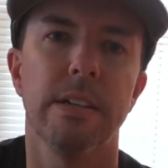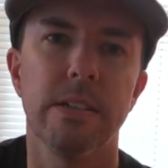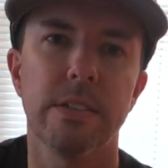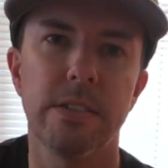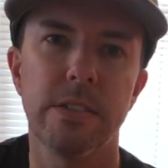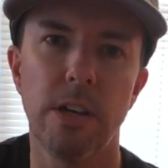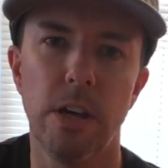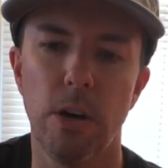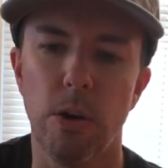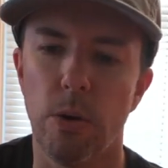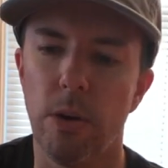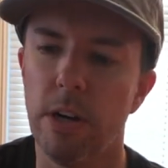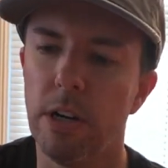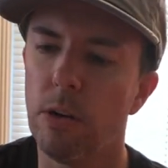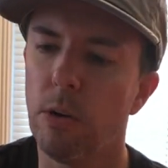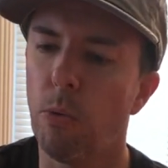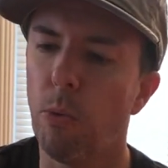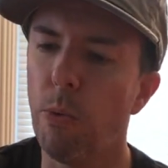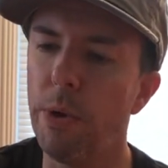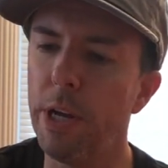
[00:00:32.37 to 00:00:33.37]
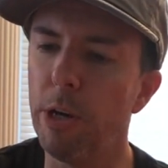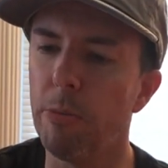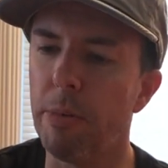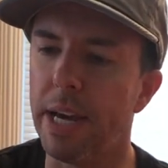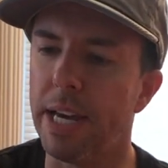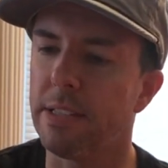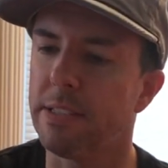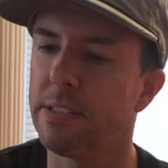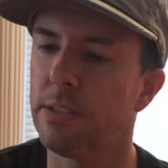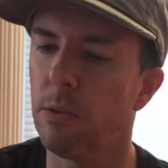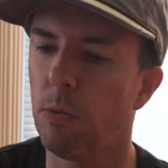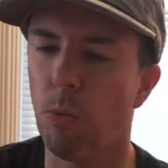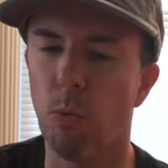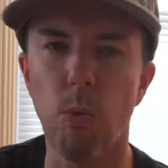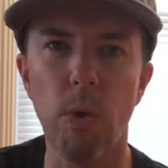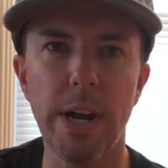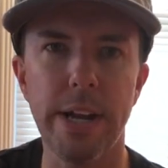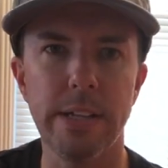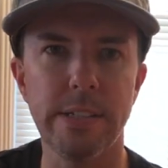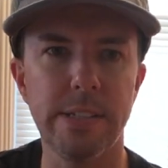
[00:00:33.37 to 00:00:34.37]
So, wheelbase,
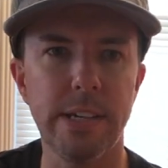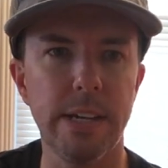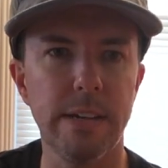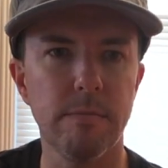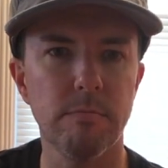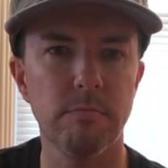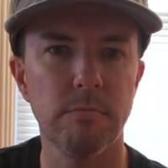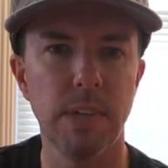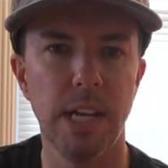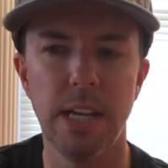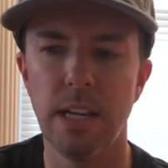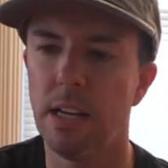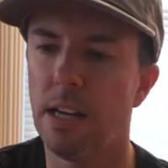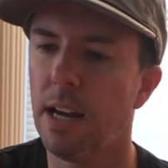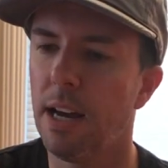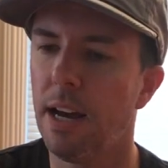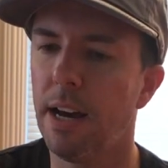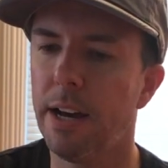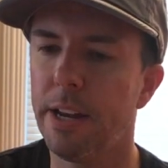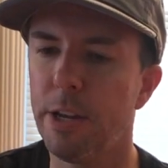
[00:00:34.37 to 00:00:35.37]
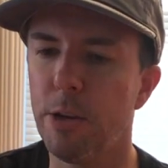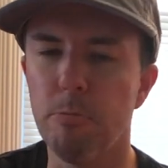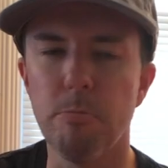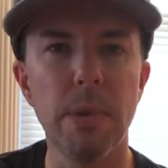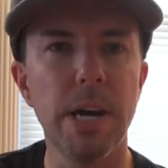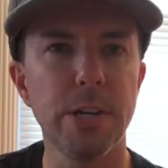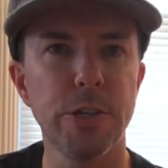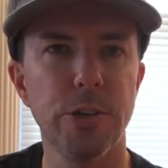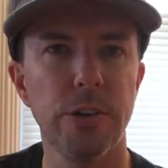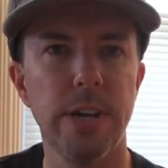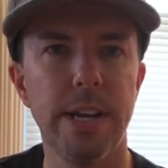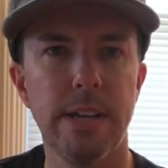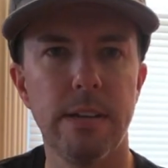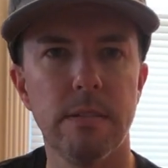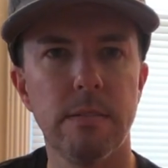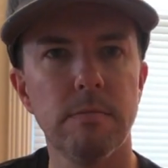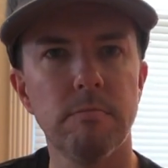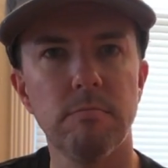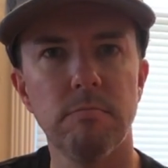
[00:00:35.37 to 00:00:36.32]
what is it? How do you measure it?